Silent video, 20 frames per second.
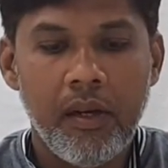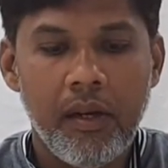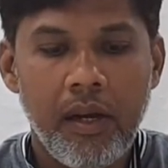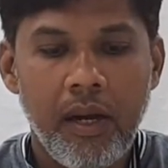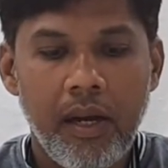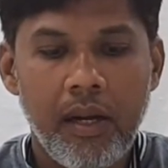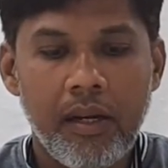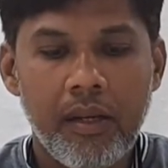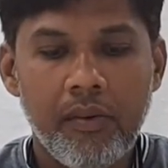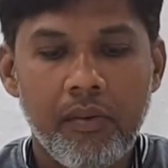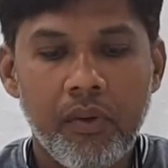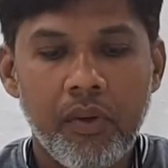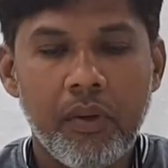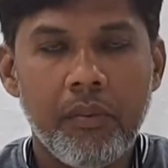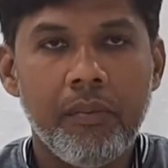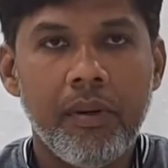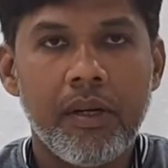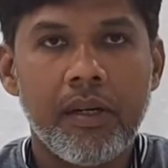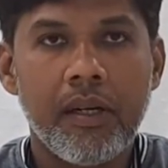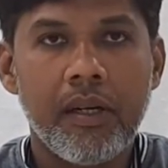I'll give you a
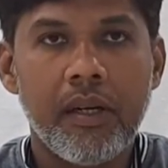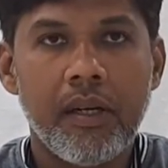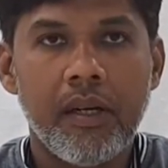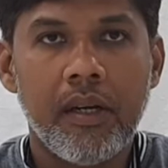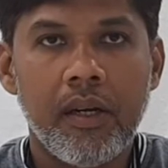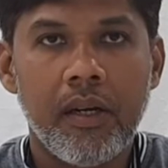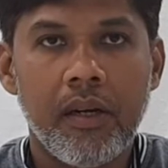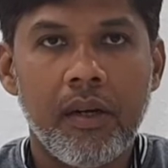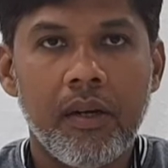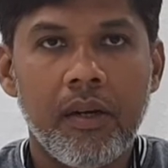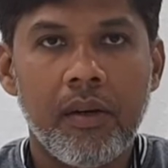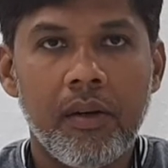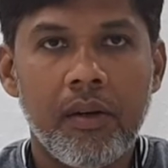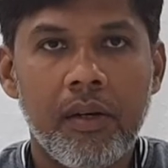better